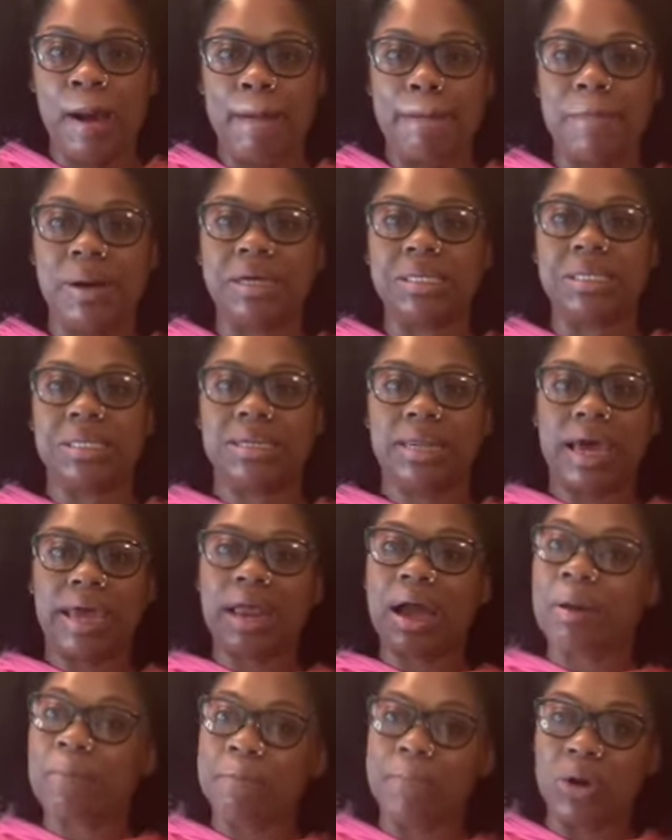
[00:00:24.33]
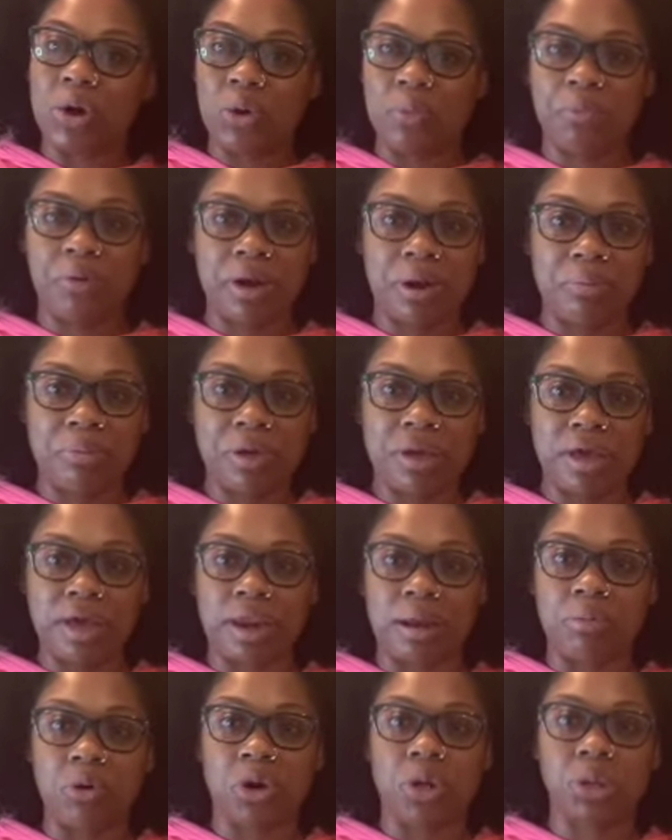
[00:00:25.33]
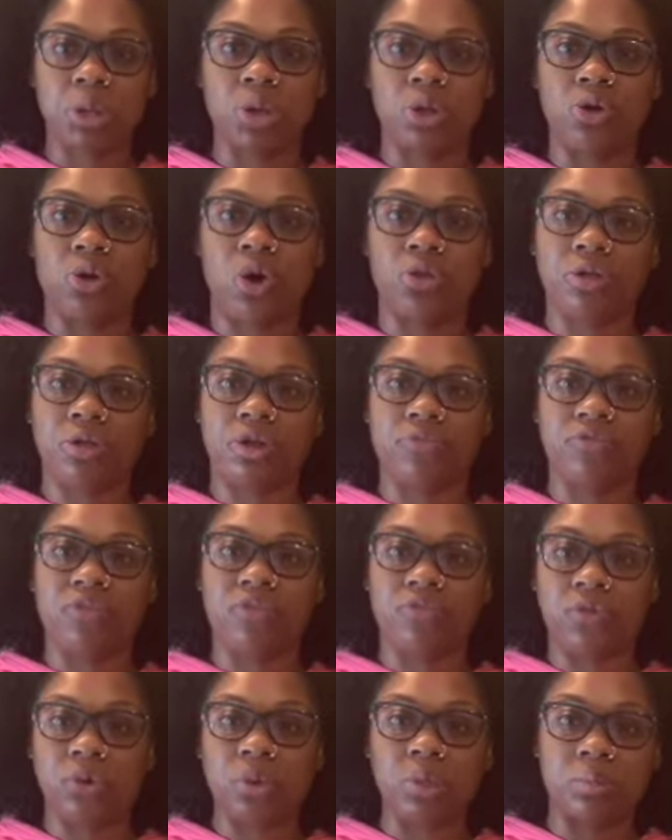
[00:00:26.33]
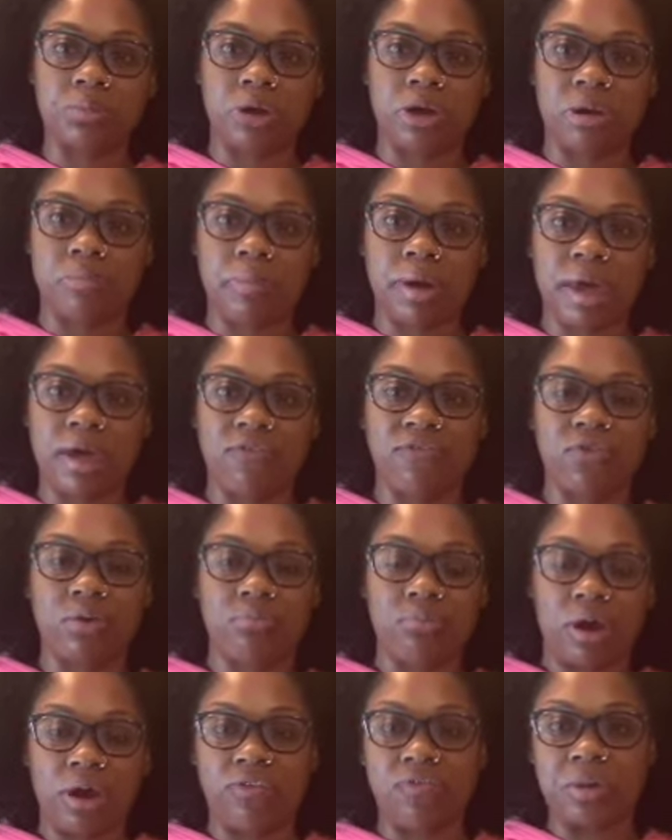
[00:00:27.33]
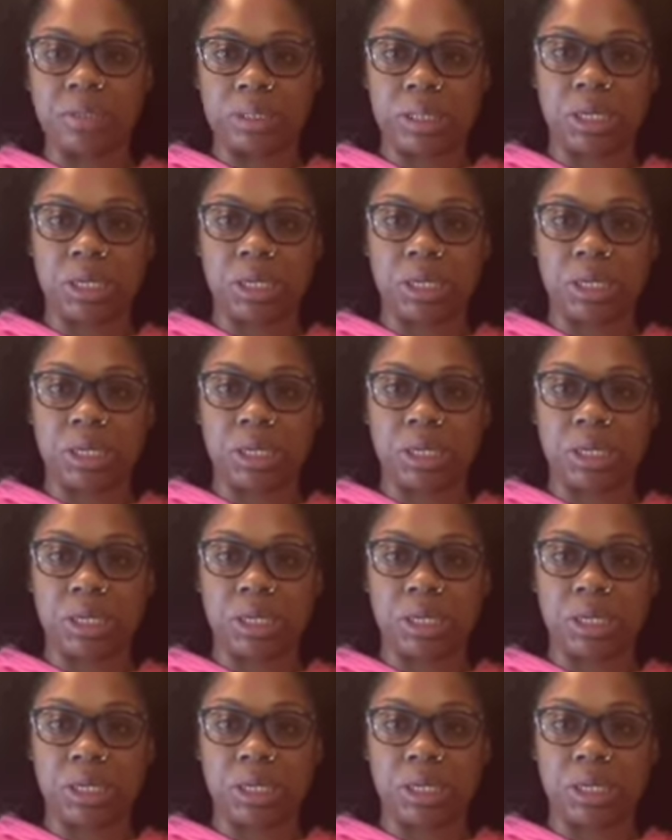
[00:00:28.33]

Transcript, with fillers: But tonight I'm meal prepping and I'm going to show you all the different foods I'm going to make for breakfast,